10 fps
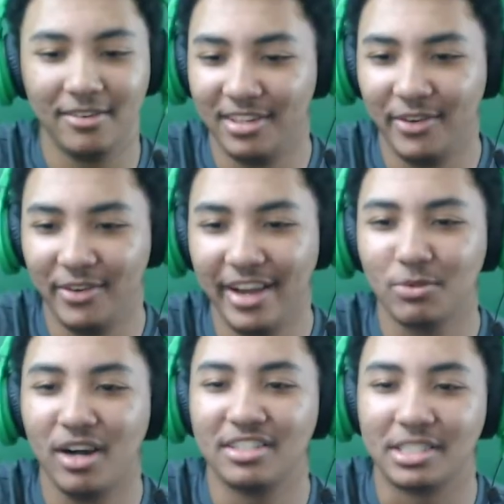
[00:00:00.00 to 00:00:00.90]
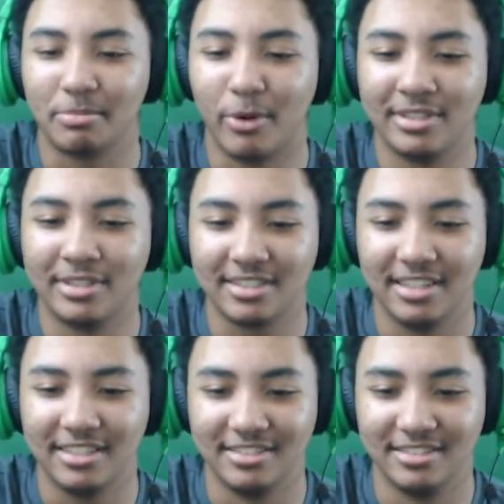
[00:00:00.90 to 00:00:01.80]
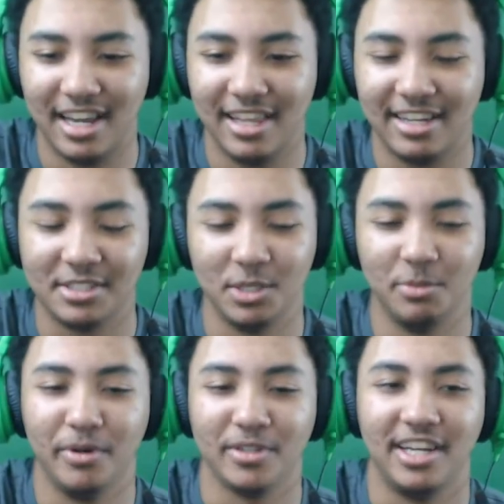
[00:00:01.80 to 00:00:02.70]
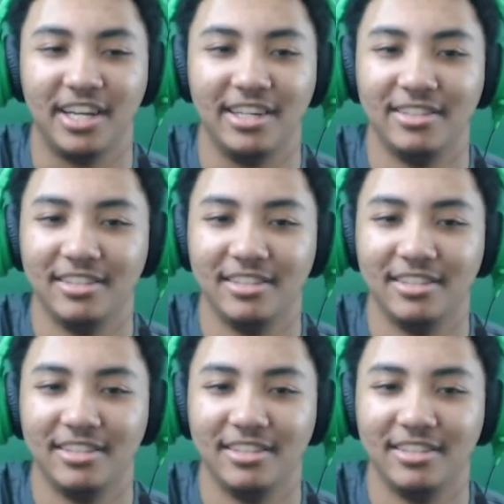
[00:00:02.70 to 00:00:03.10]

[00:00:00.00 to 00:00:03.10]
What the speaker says: Do you guys watch sports? Because I think the Super Bowl's today.